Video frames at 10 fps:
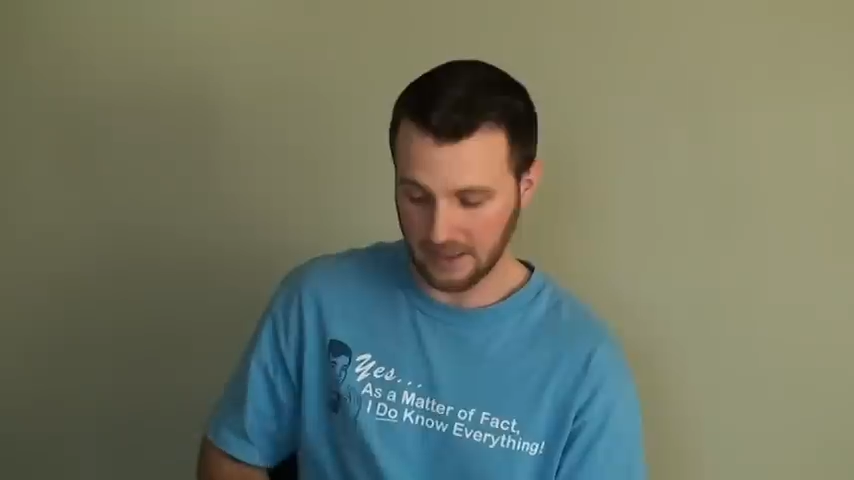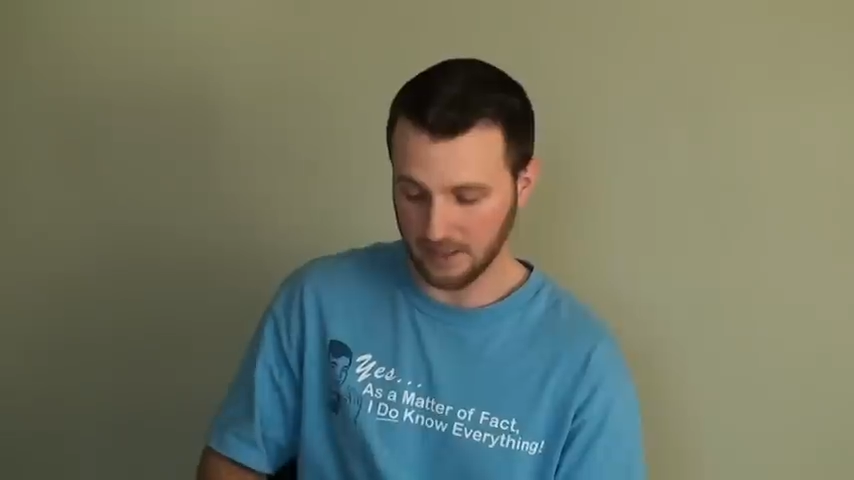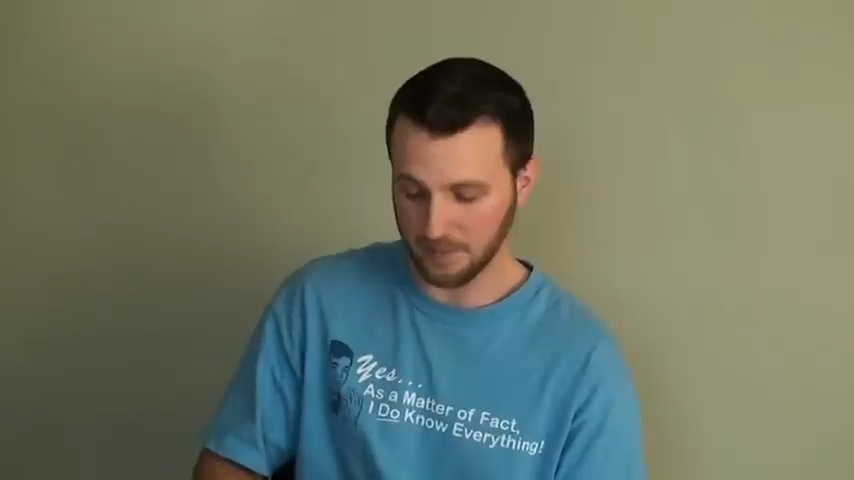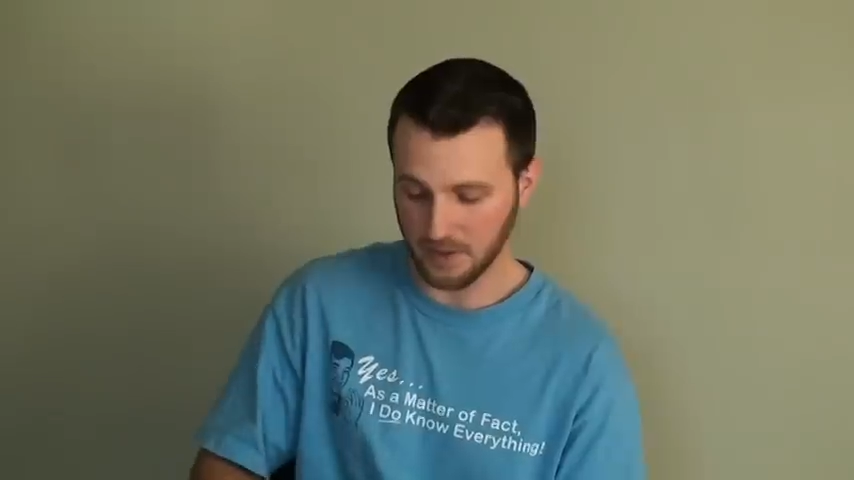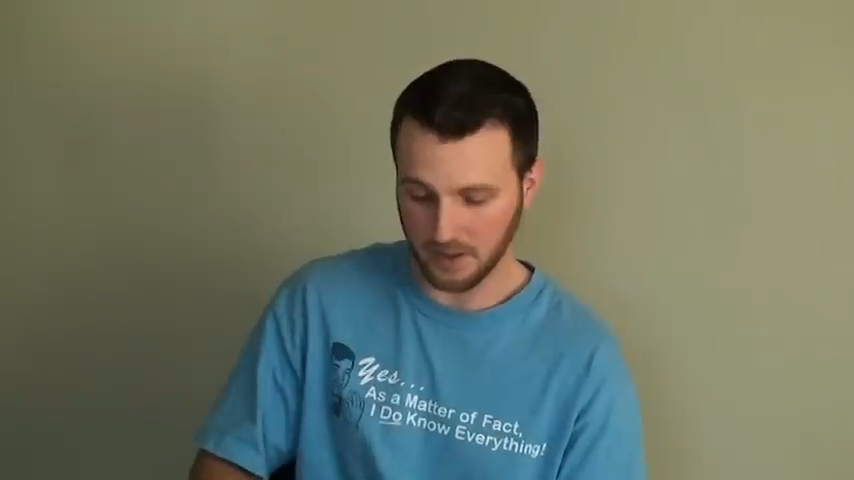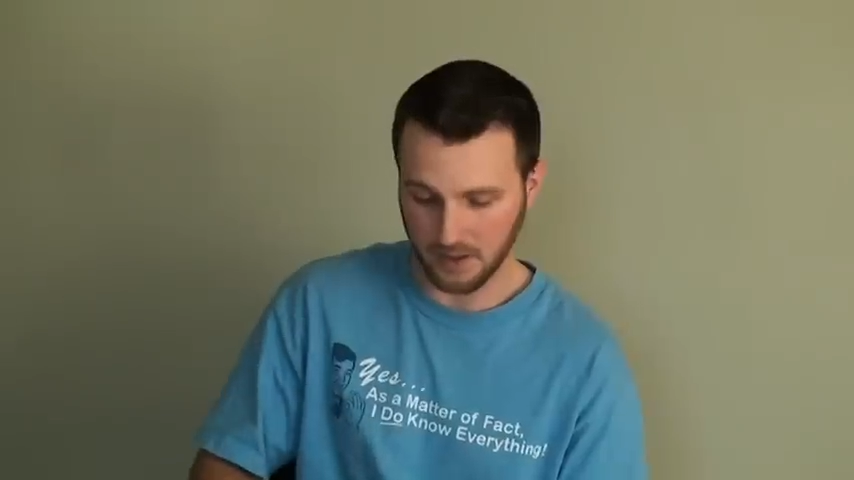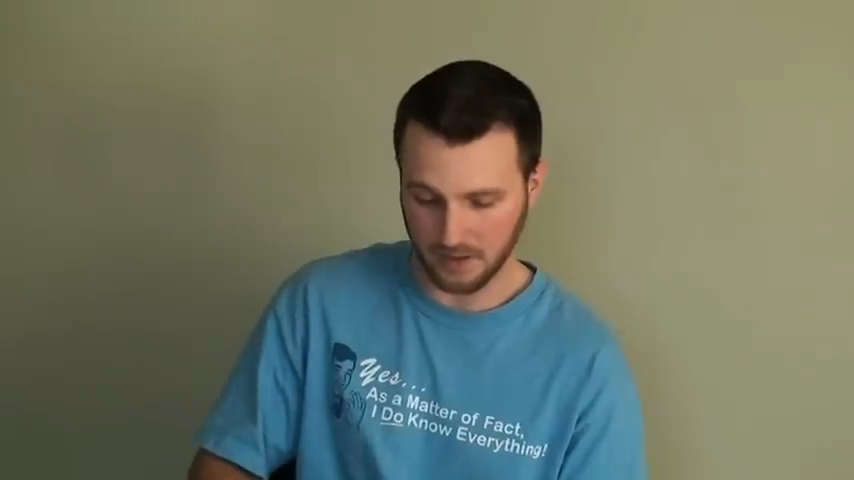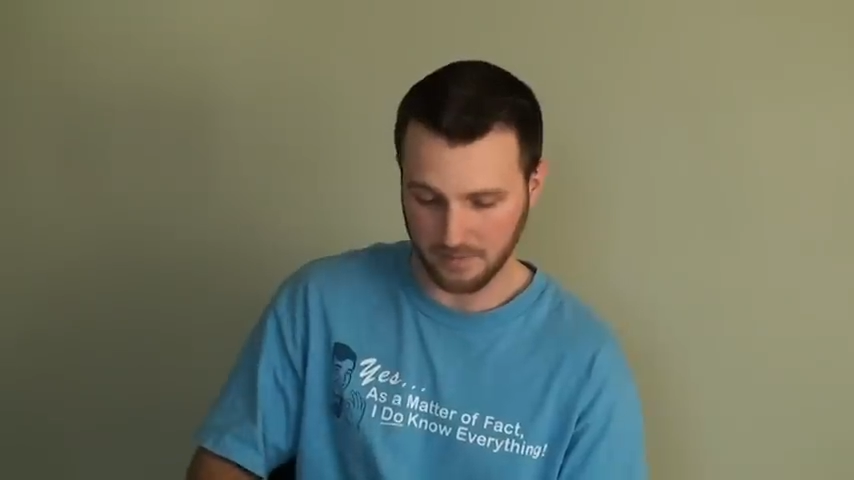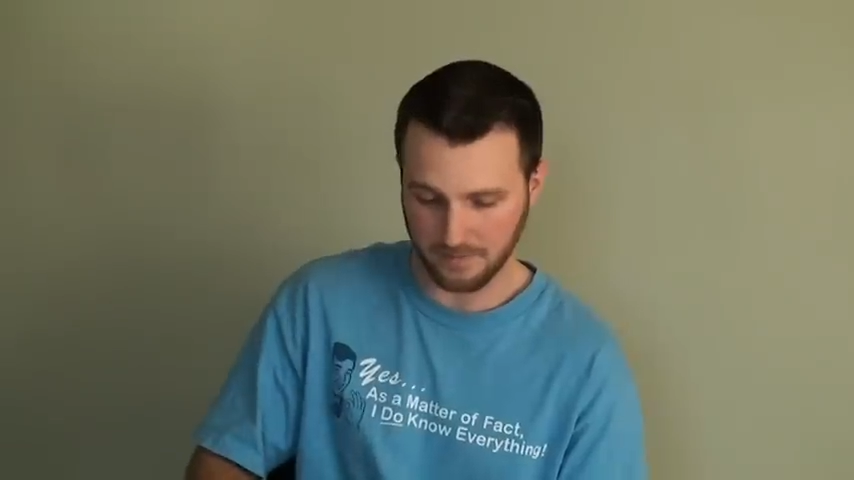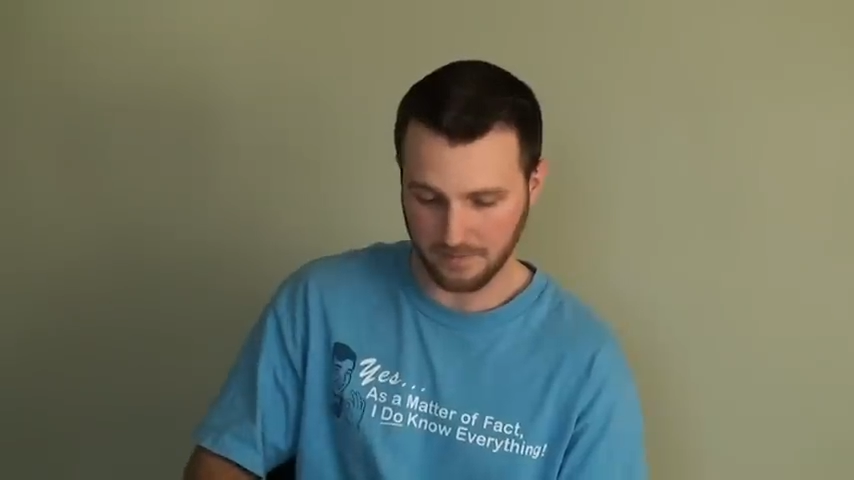I'm
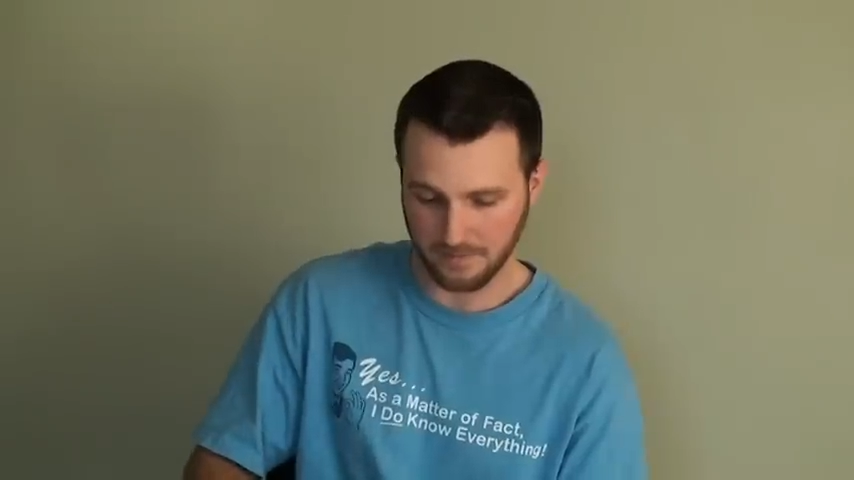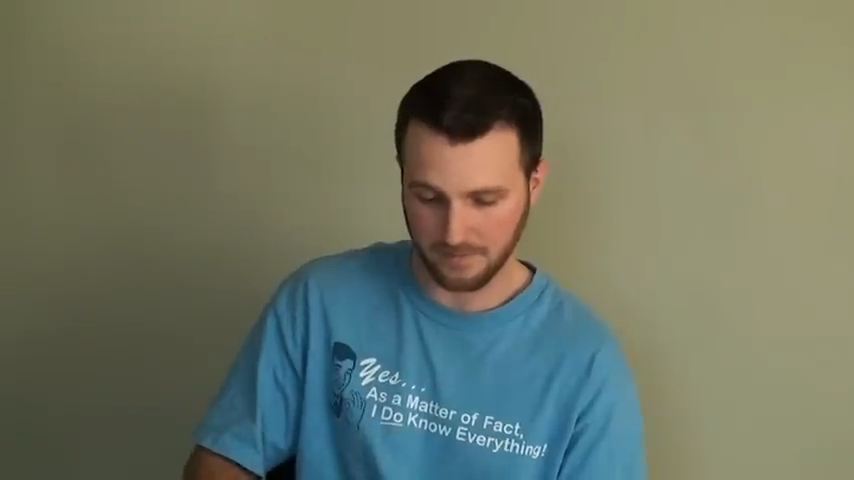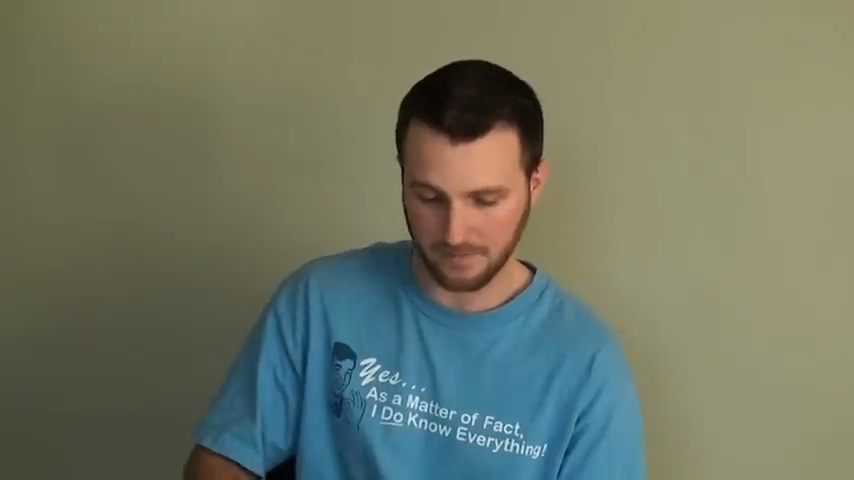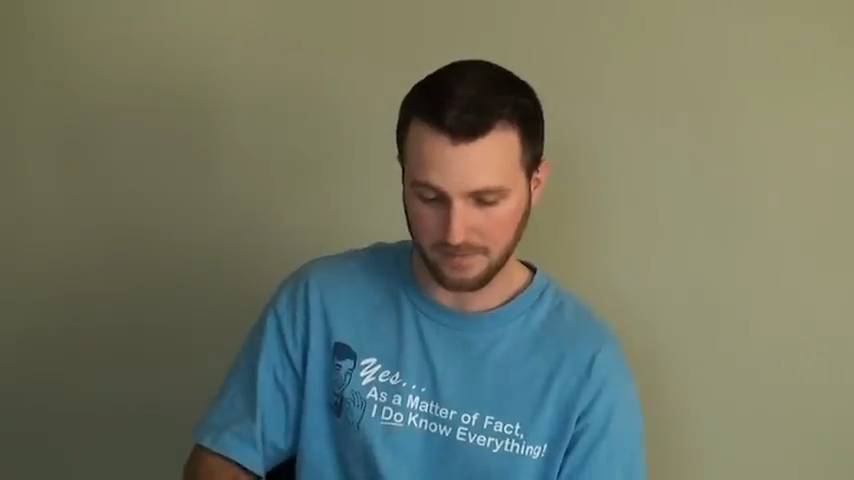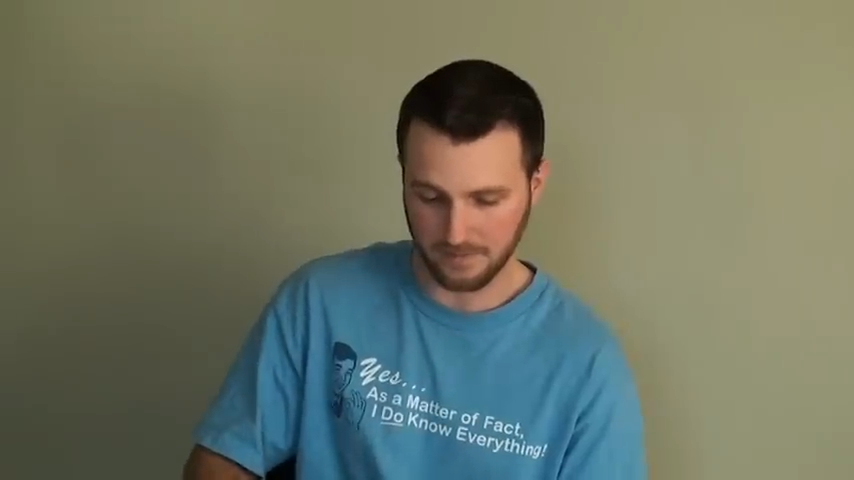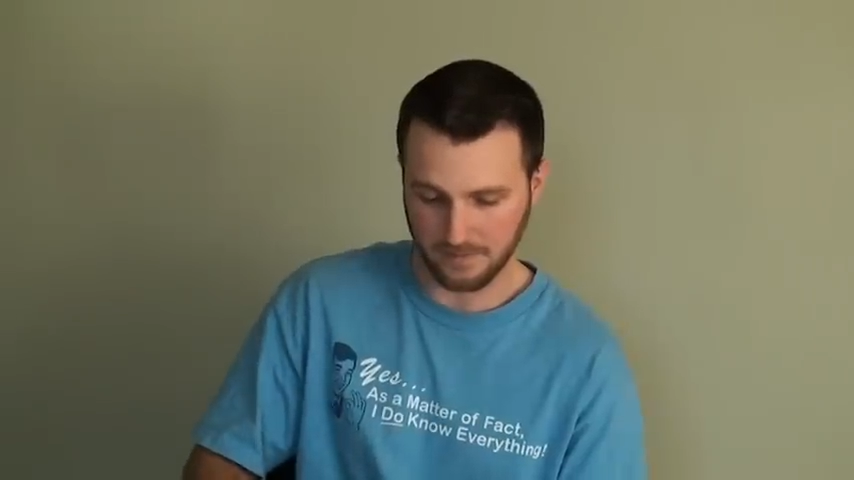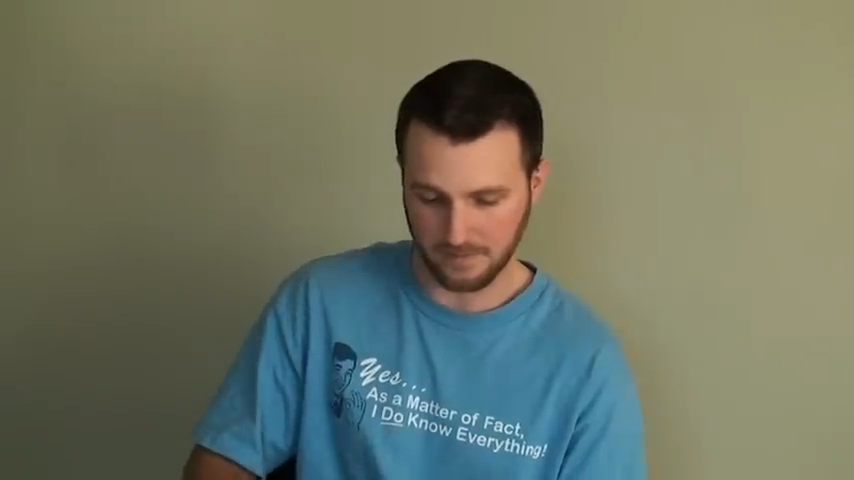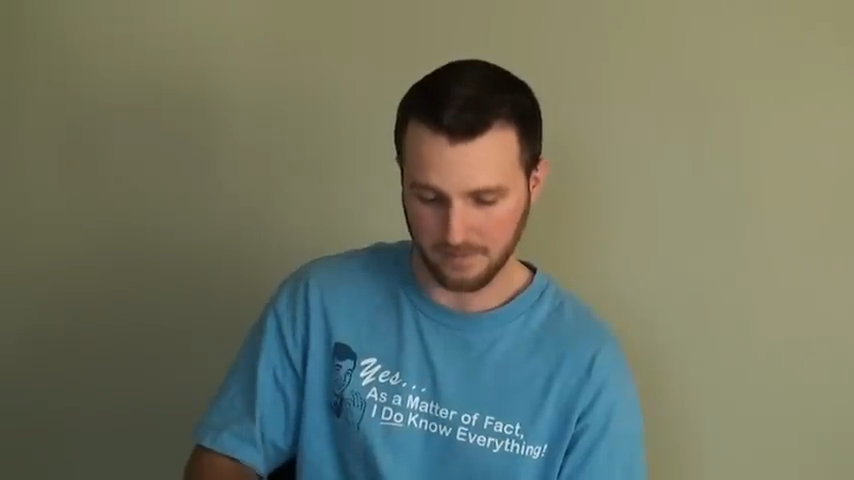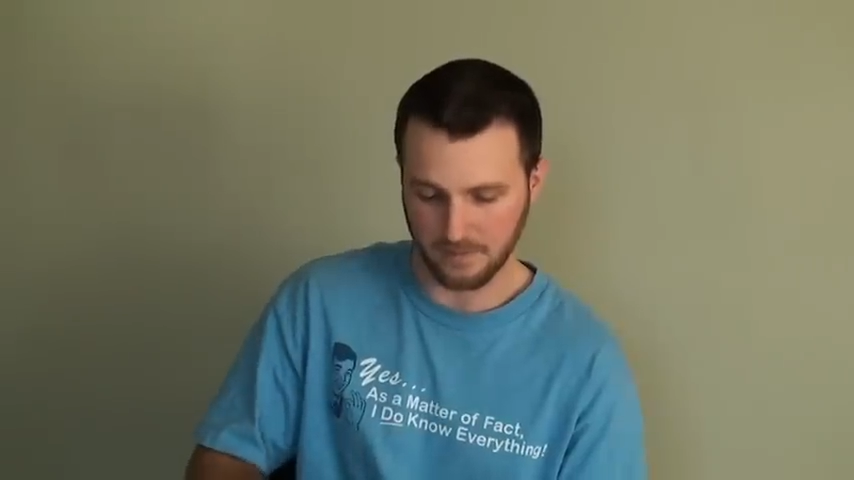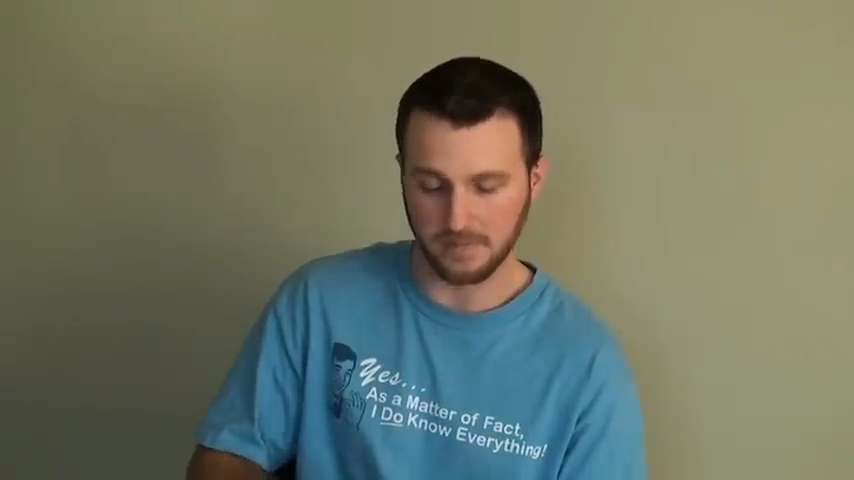not
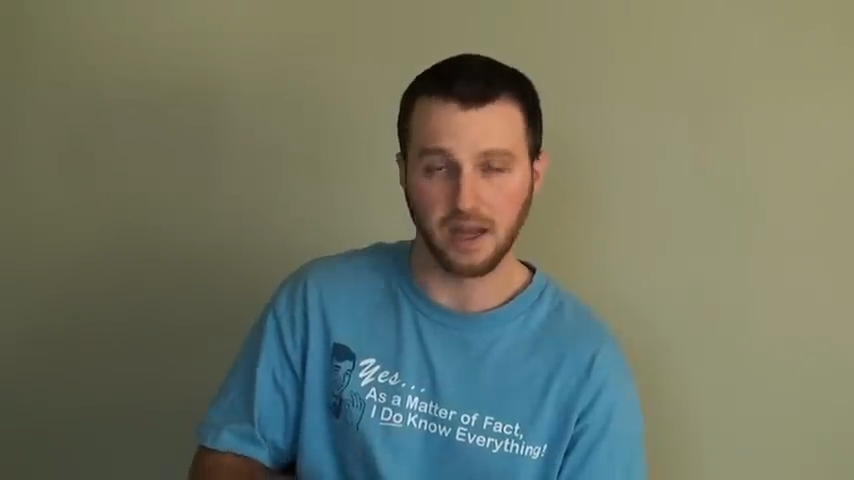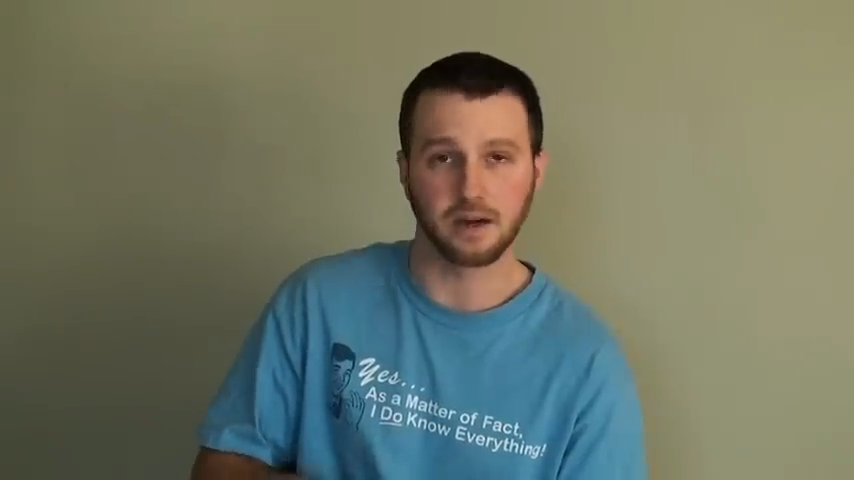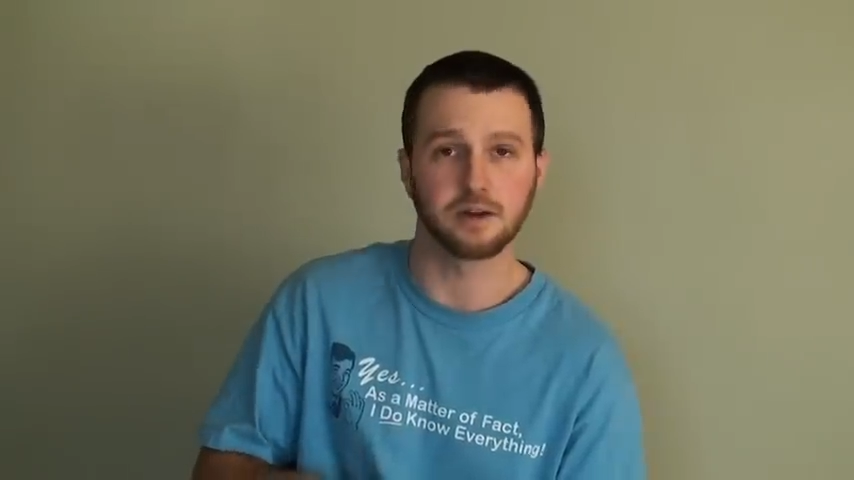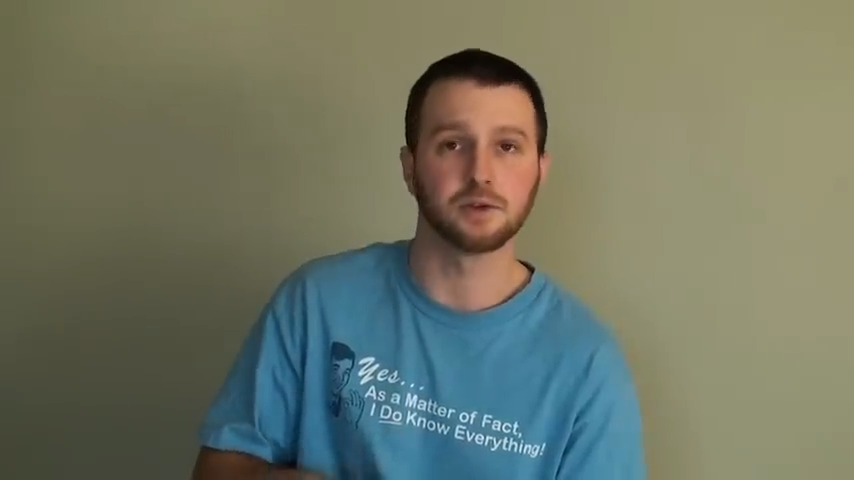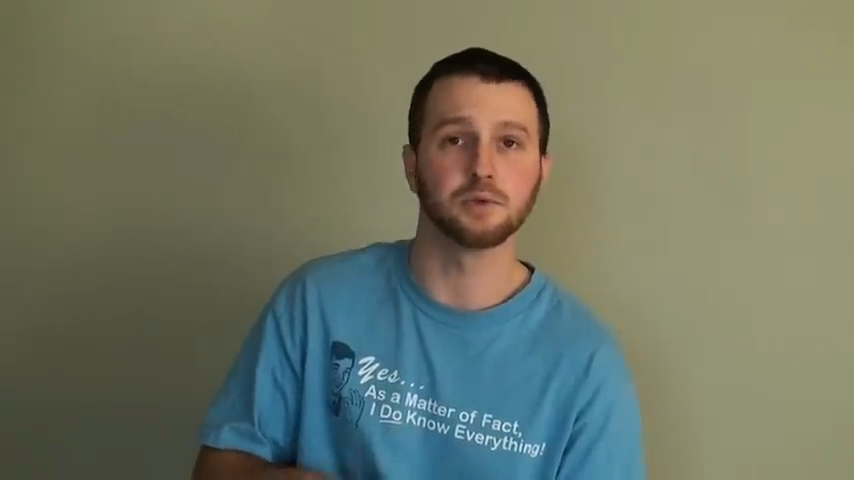gonna